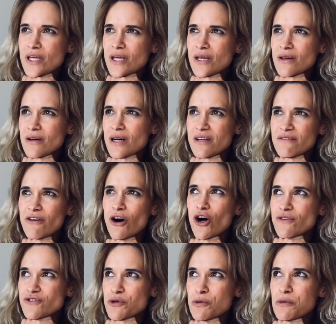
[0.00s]

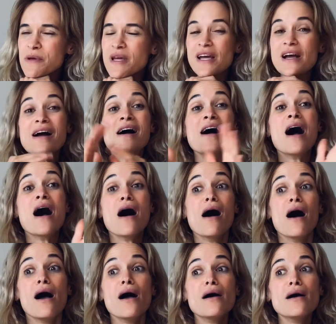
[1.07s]
unevolved human being,
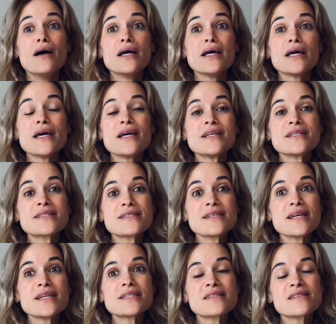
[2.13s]
is
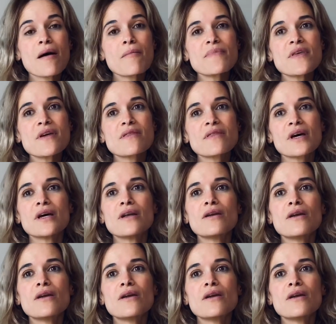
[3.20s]
something that